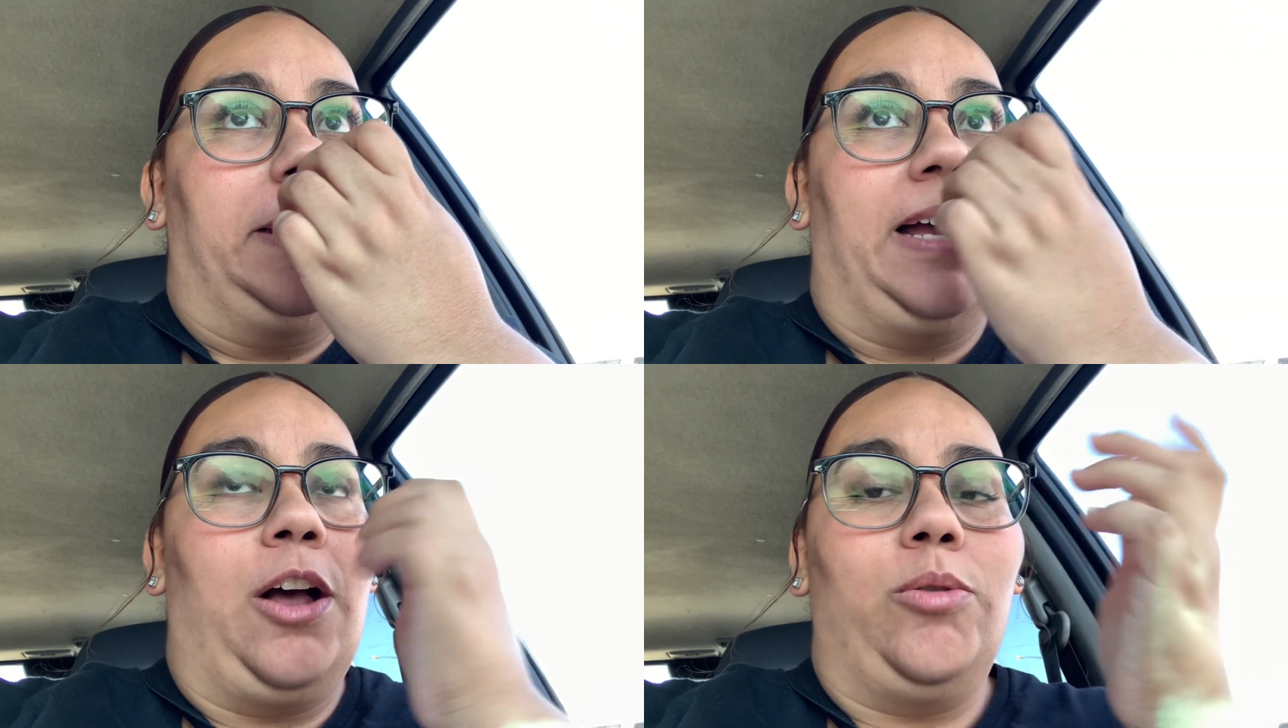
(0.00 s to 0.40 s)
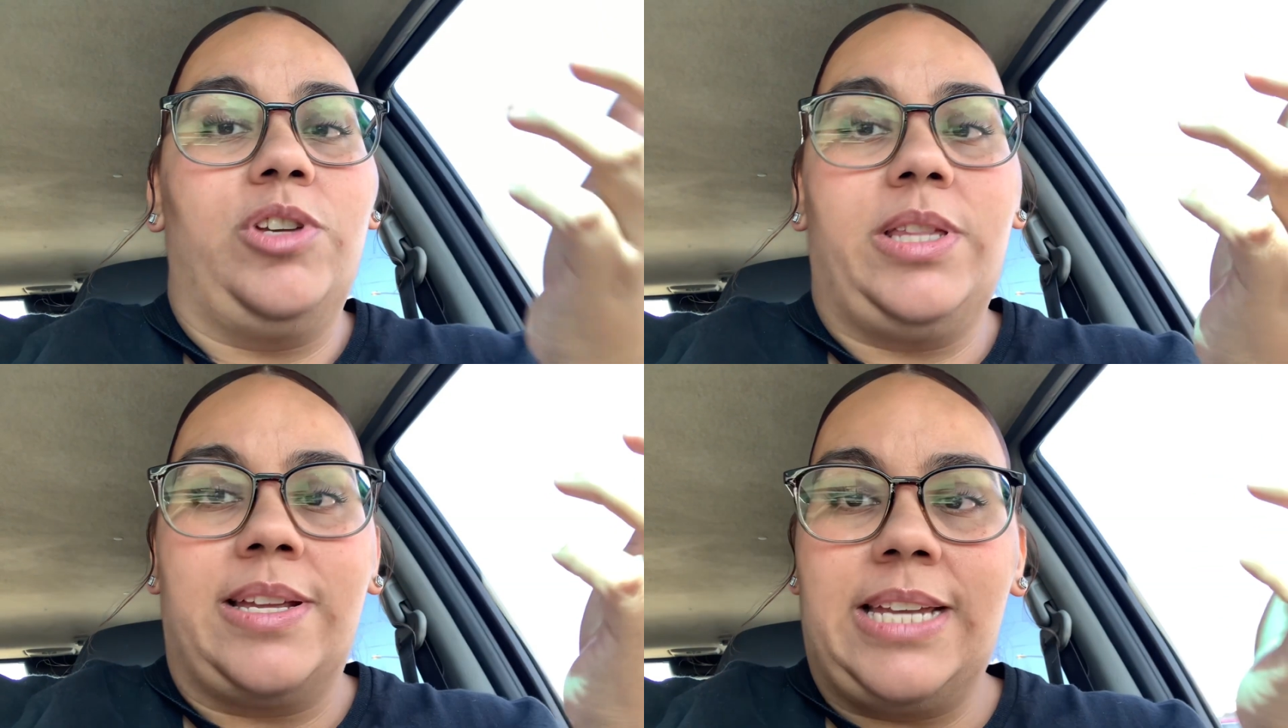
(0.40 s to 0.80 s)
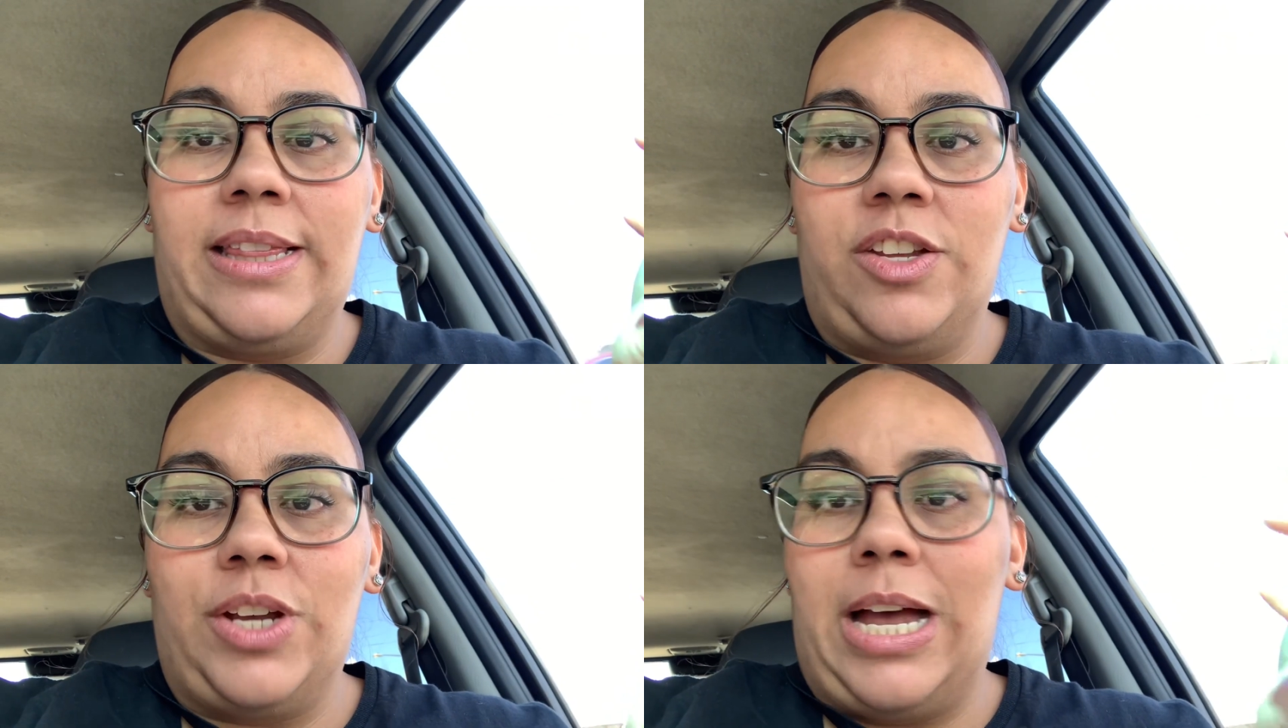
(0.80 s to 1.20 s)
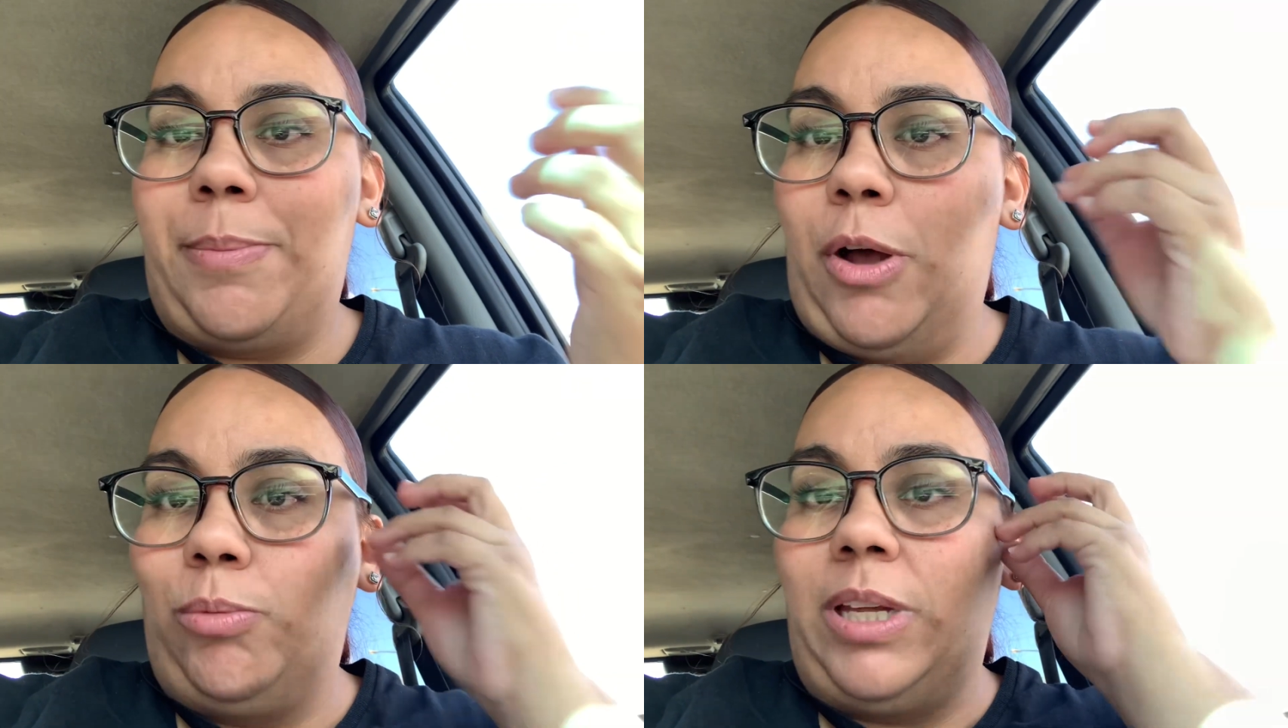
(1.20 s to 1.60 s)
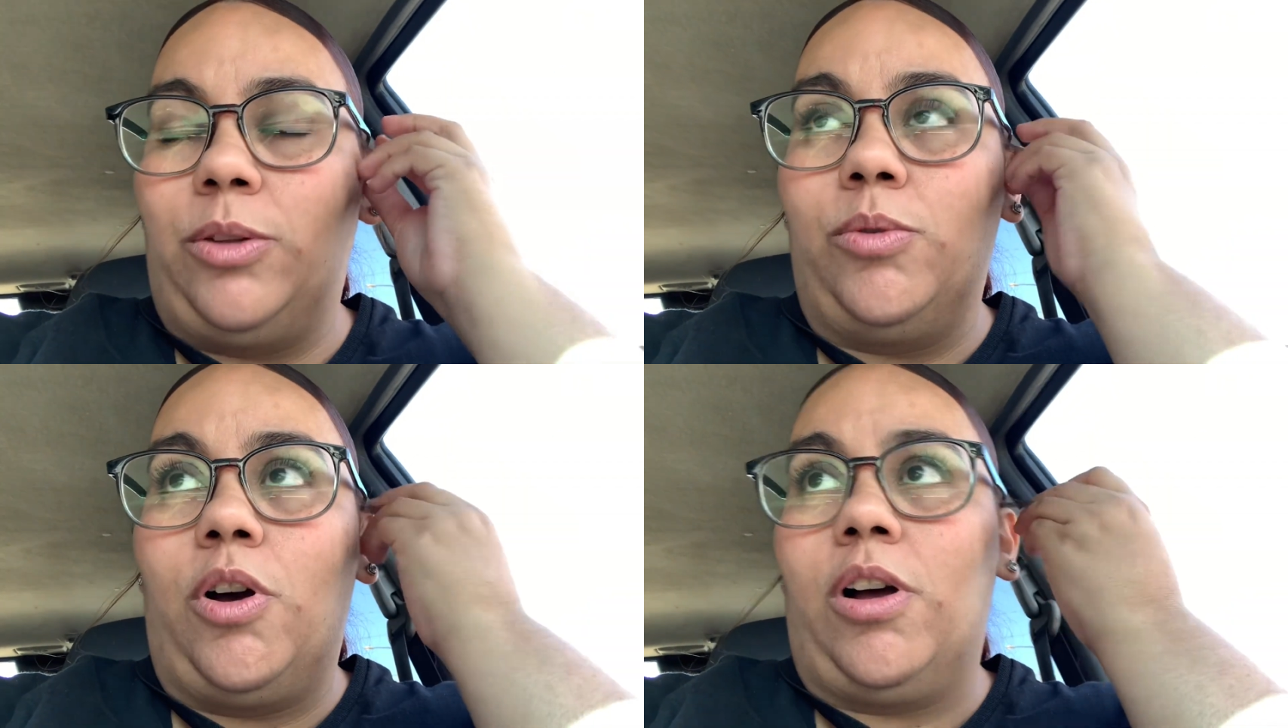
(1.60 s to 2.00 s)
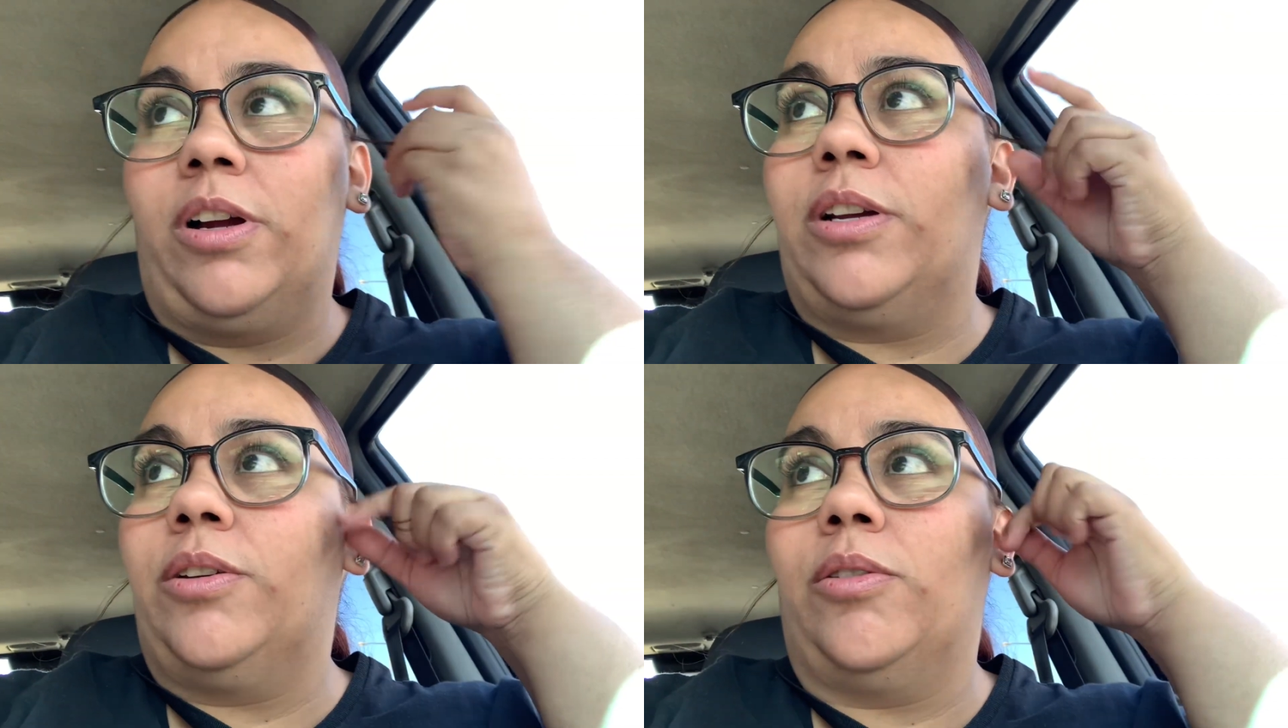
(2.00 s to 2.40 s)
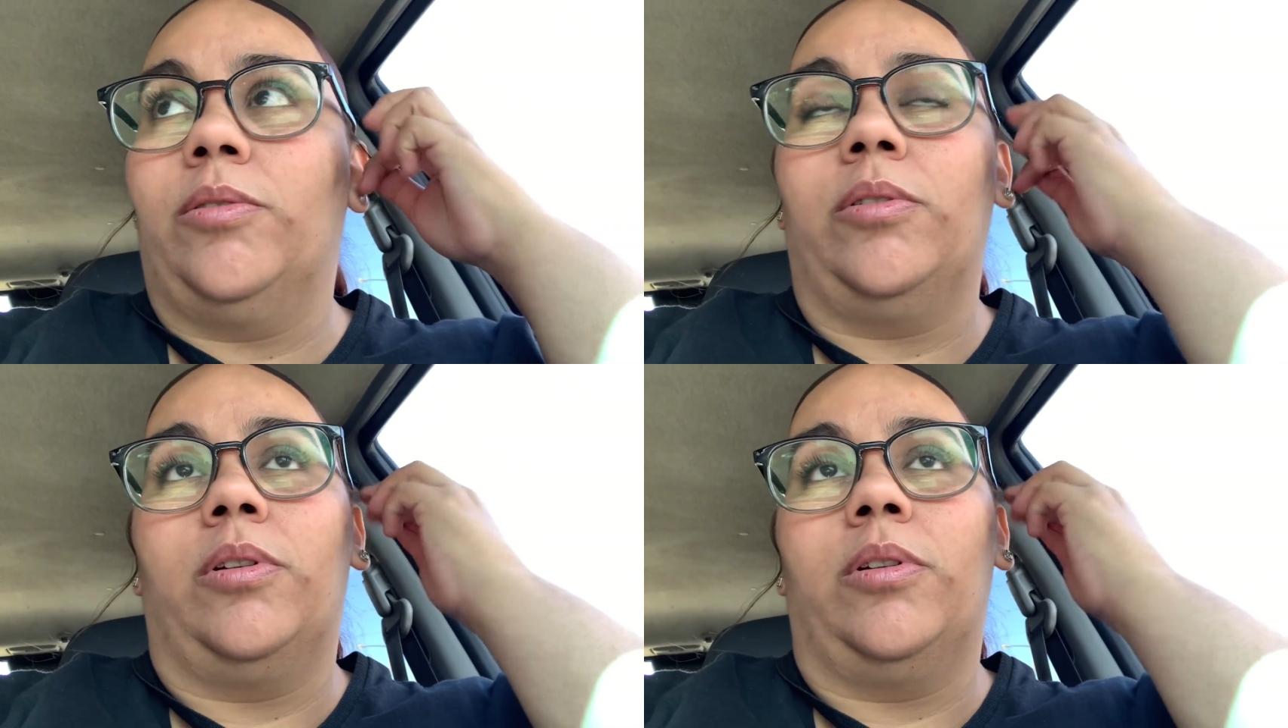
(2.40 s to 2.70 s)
I hope she does get the job. I hope they do call her, you know,